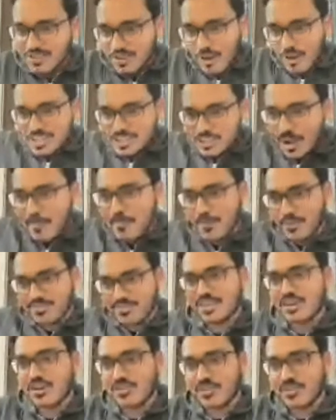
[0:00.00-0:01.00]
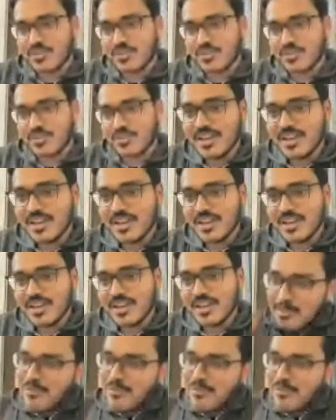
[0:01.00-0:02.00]
I saw a job posting over there.
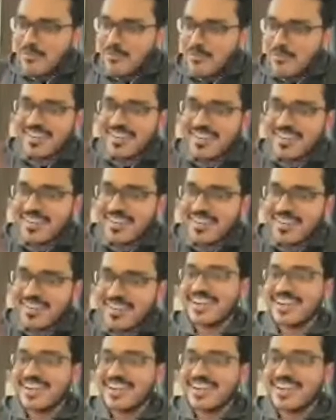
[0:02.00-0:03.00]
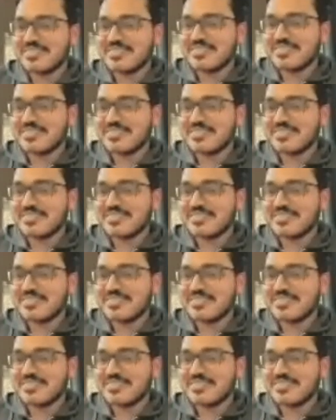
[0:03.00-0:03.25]
So I'm confident enough that